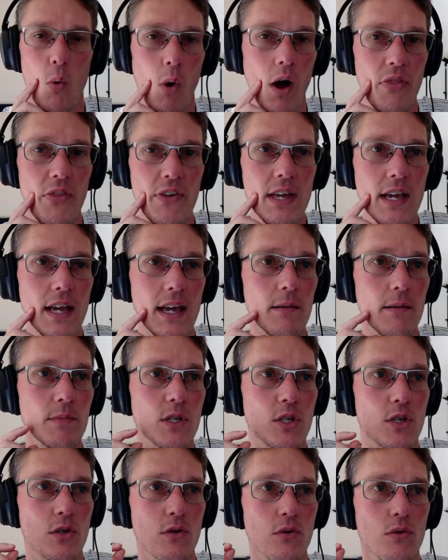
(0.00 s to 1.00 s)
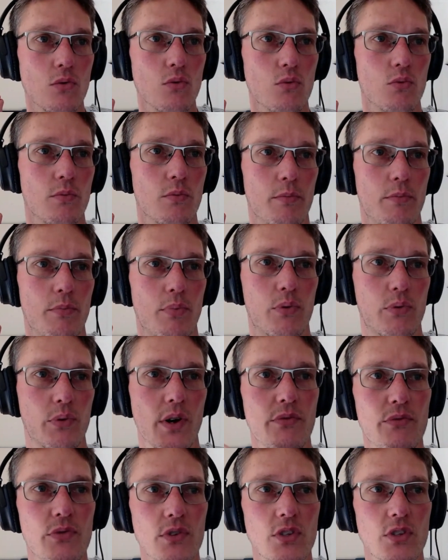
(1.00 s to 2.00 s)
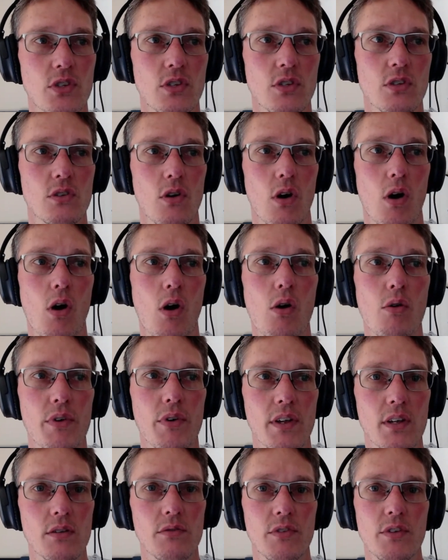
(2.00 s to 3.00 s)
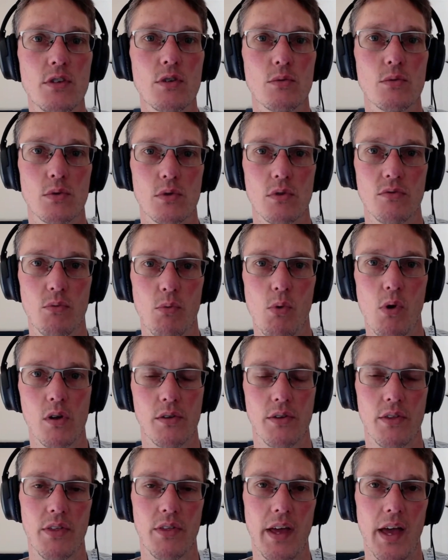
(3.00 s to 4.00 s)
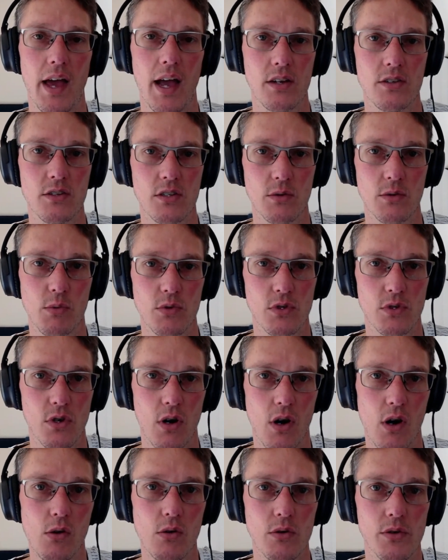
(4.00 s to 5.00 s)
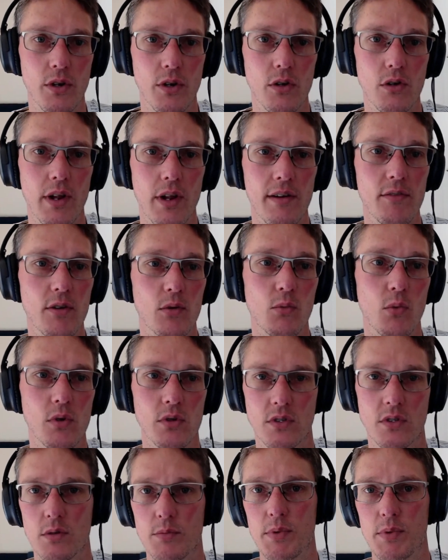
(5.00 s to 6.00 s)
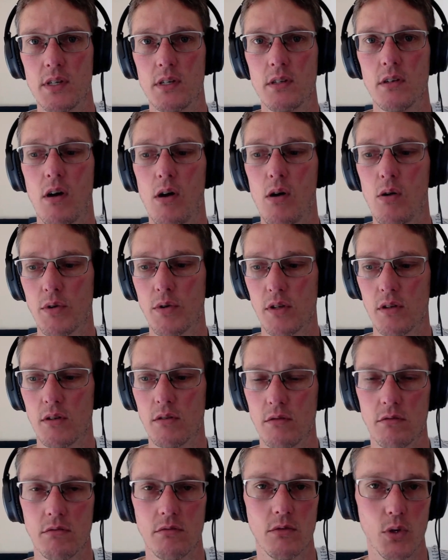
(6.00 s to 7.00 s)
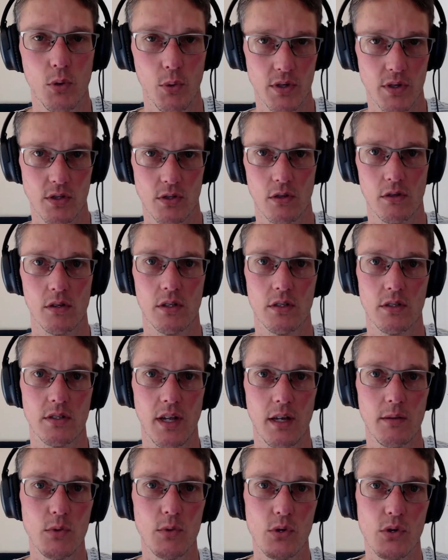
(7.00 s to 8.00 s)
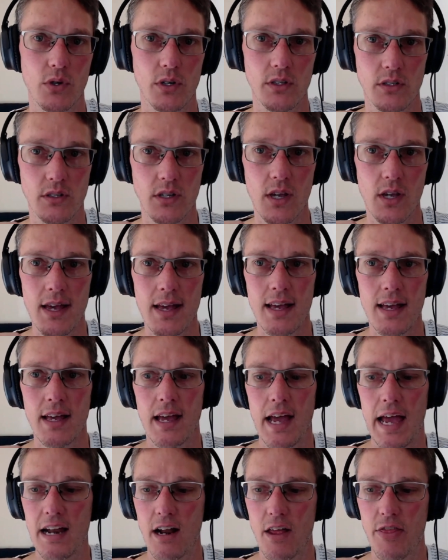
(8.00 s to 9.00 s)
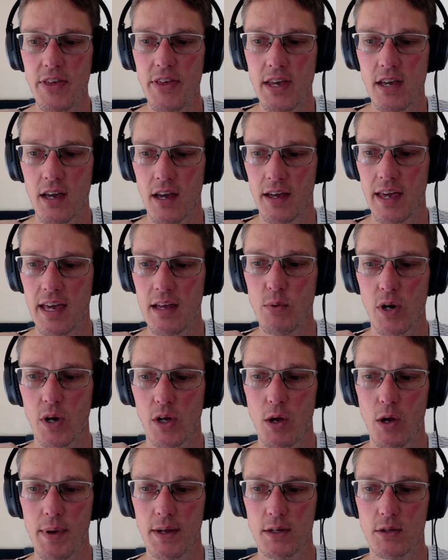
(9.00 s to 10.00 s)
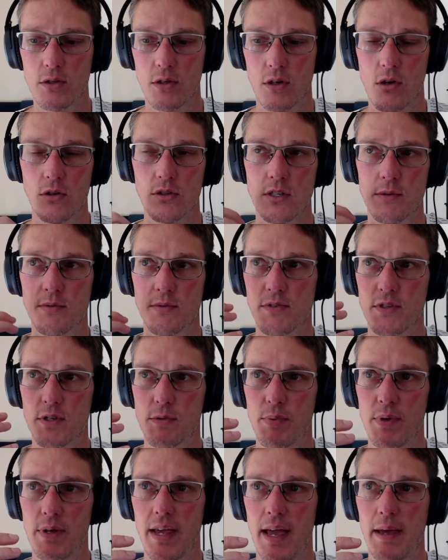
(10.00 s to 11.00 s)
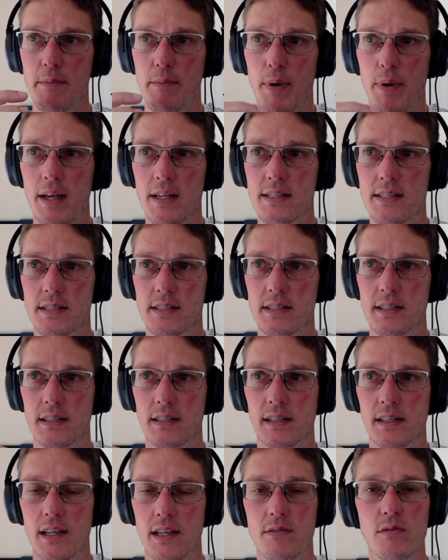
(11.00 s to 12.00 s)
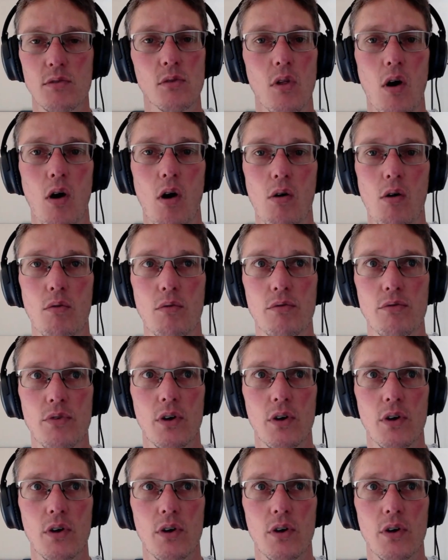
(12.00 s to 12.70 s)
I think it comes to preferences of individuals of what they actually want to hold. Not everyone wants to be holding US dollar stable coins. And I think, again, when I go back to the concept of this being a base level of